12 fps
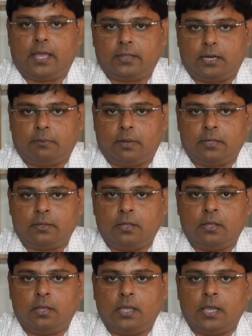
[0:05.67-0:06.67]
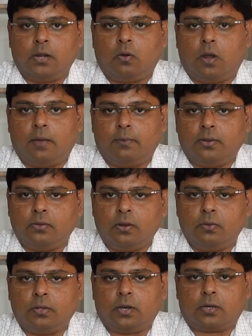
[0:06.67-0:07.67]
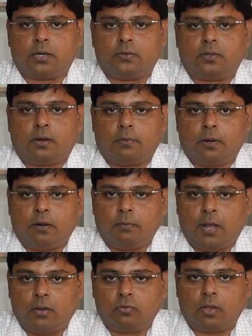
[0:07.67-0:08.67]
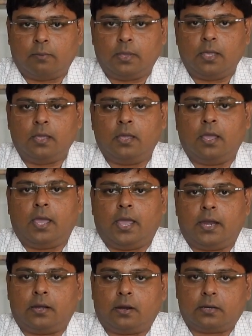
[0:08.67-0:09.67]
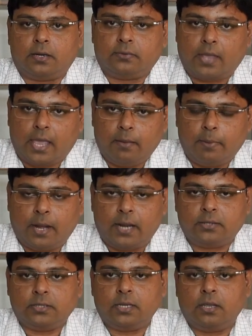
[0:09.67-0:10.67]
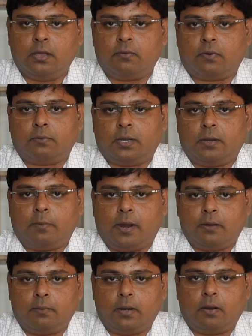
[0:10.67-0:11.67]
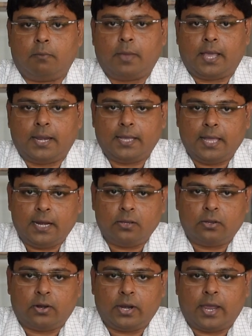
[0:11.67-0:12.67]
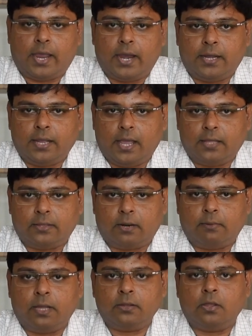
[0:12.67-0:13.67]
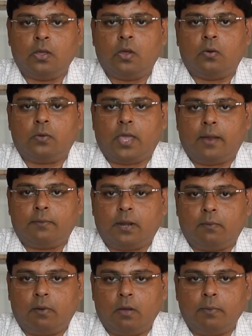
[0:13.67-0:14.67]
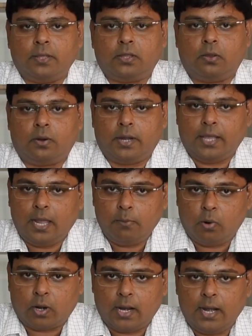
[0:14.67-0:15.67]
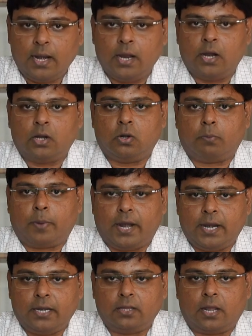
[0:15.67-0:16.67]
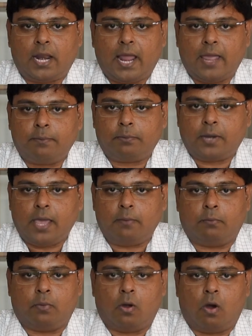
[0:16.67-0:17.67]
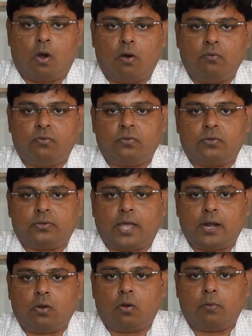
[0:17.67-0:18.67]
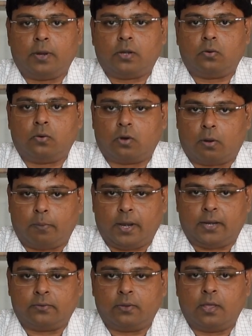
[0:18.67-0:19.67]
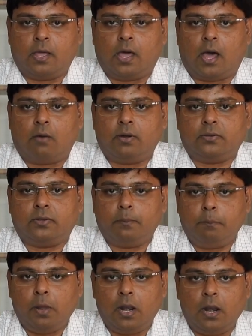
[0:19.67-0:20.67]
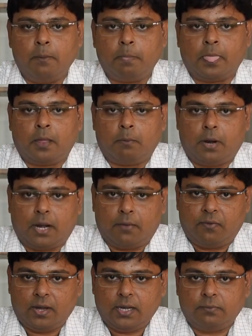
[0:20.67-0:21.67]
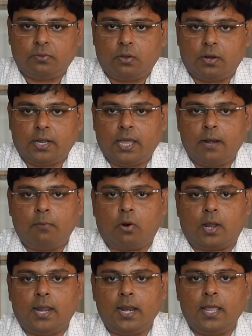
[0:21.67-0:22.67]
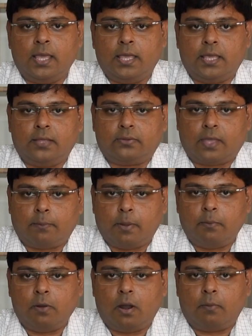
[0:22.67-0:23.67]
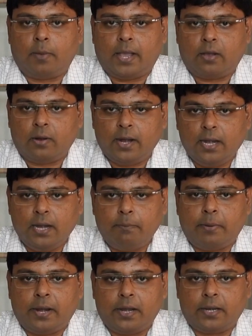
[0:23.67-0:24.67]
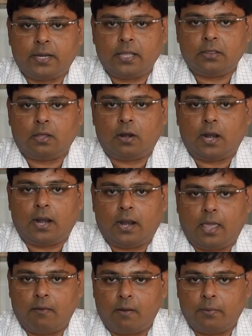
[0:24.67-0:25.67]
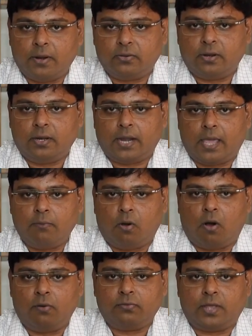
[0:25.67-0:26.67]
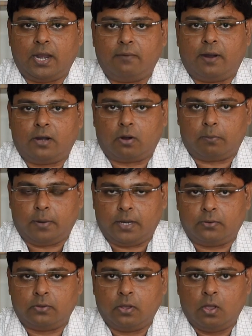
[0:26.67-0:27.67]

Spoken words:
Hyderabad. In collaboration with Dr. Saravanan Balaswamy and Dr. Sayak Banerjee from the Department of Mechanical Engineering, IIT Hyderabad, we have developed a theoretical model to predict the lifetime of SARS-CoV-2 droplets. Our simple but effective theoretical model is capable of accurately predicting the evaporation time of saliva droplets.